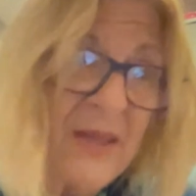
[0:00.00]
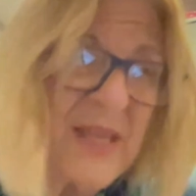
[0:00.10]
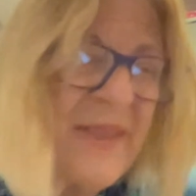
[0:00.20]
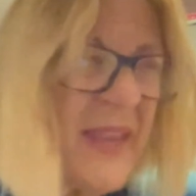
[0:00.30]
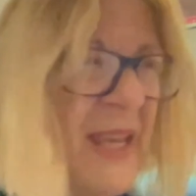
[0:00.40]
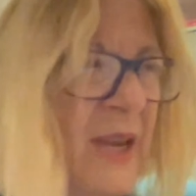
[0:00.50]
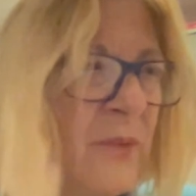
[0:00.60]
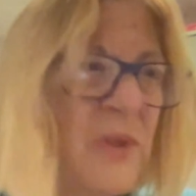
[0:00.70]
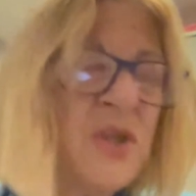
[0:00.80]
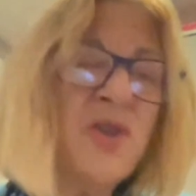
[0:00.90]
I think
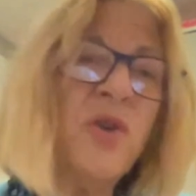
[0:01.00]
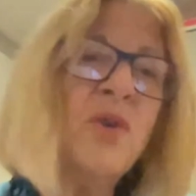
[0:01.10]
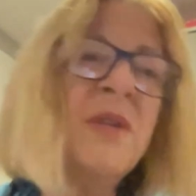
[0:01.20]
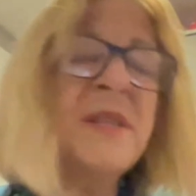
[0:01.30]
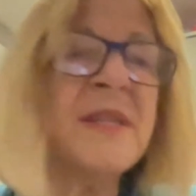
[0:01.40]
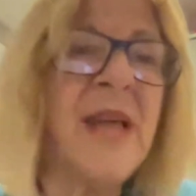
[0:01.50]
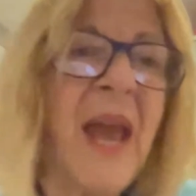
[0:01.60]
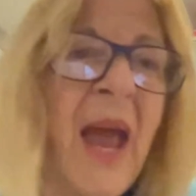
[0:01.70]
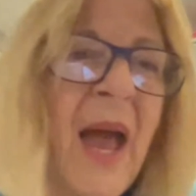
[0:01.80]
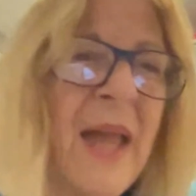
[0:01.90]
Jones,
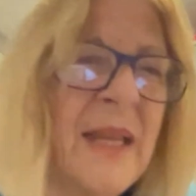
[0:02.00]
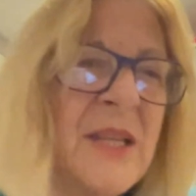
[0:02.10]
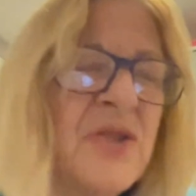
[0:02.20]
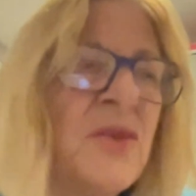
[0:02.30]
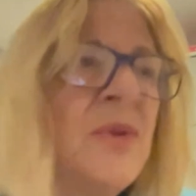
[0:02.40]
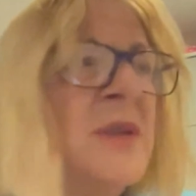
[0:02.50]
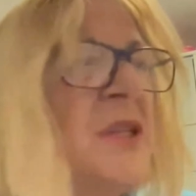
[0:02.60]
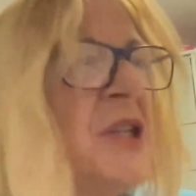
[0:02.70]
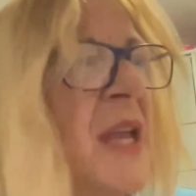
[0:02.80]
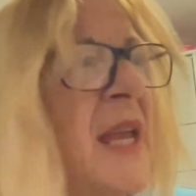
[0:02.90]
Alex
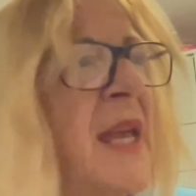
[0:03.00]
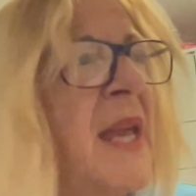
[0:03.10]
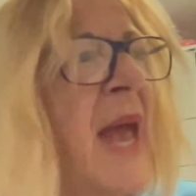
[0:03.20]
Jones, yeah.